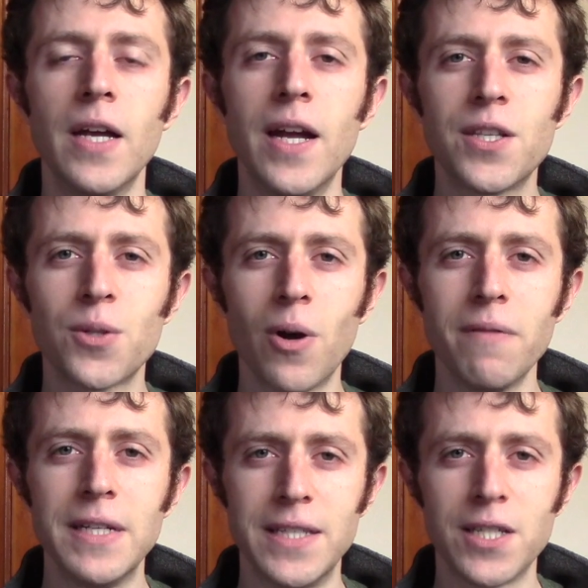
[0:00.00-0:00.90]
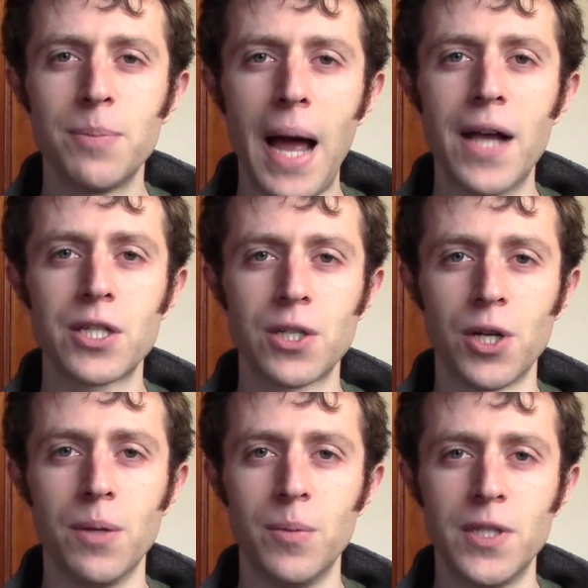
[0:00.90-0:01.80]
It's sort of a
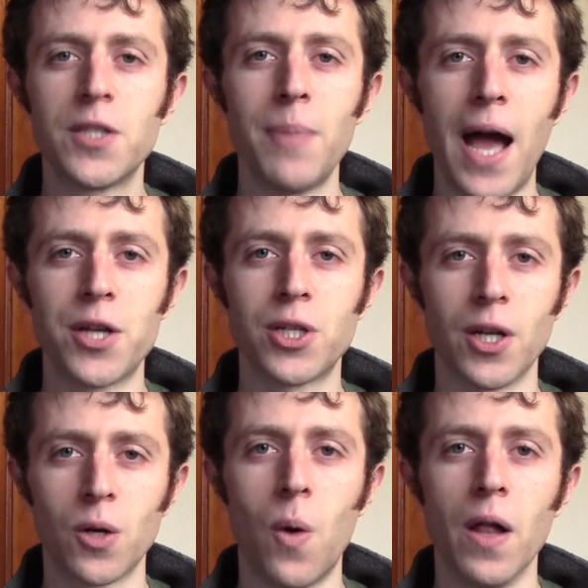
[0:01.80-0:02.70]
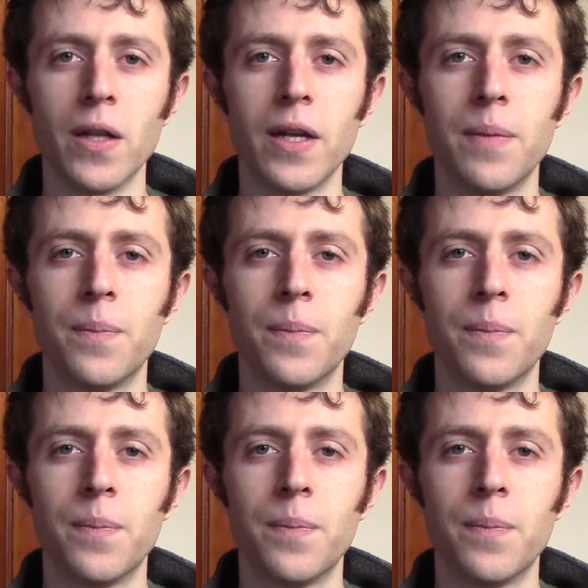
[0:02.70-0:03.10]
dispassionate quality.